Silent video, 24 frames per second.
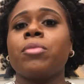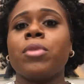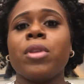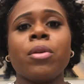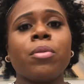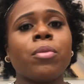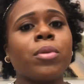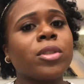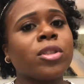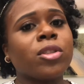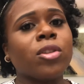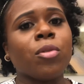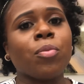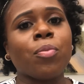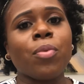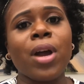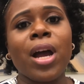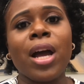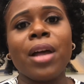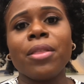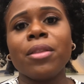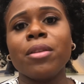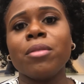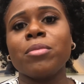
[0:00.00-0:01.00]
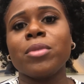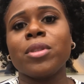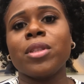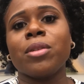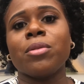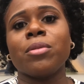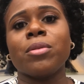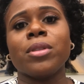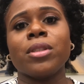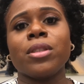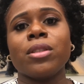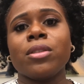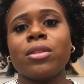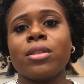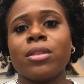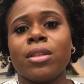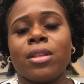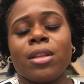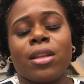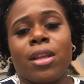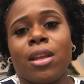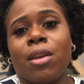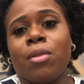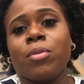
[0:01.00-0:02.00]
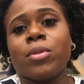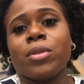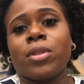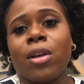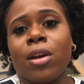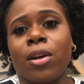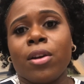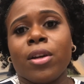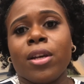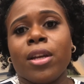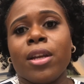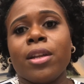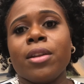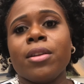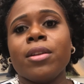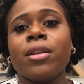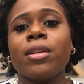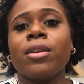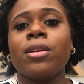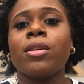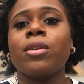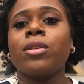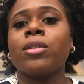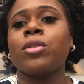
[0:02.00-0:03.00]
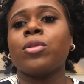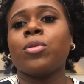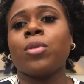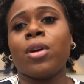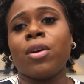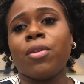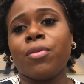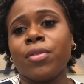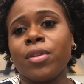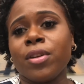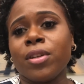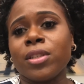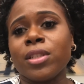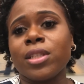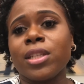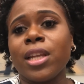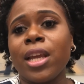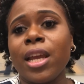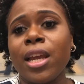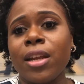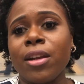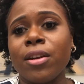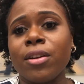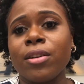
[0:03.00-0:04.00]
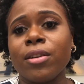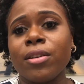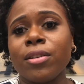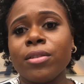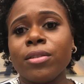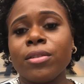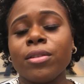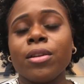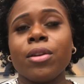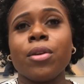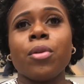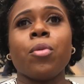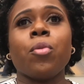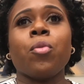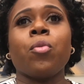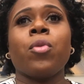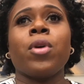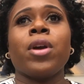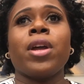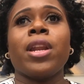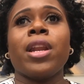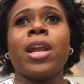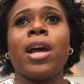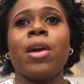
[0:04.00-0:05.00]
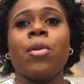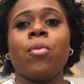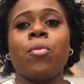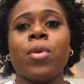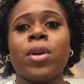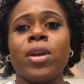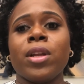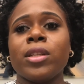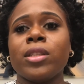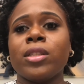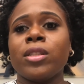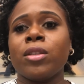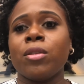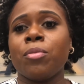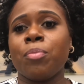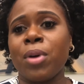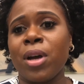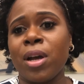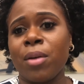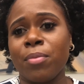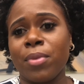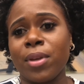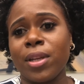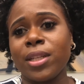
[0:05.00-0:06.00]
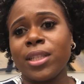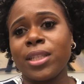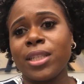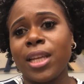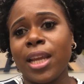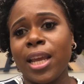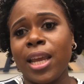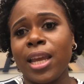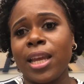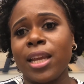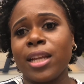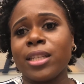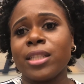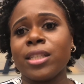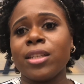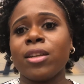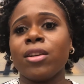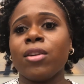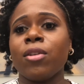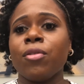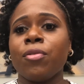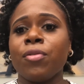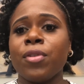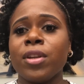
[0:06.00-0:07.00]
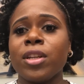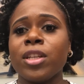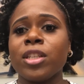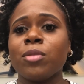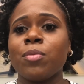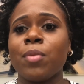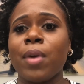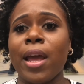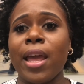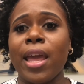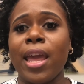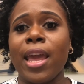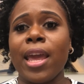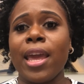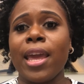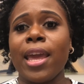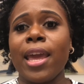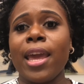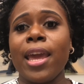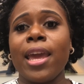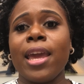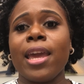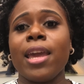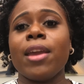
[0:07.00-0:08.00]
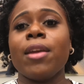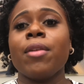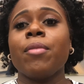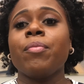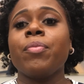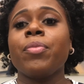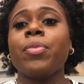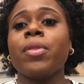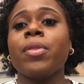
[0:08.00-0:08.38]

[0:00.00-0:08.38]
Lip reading: there was no problems. It was all good. 12 years later, when I went to Palm Beach State to go finish my AA,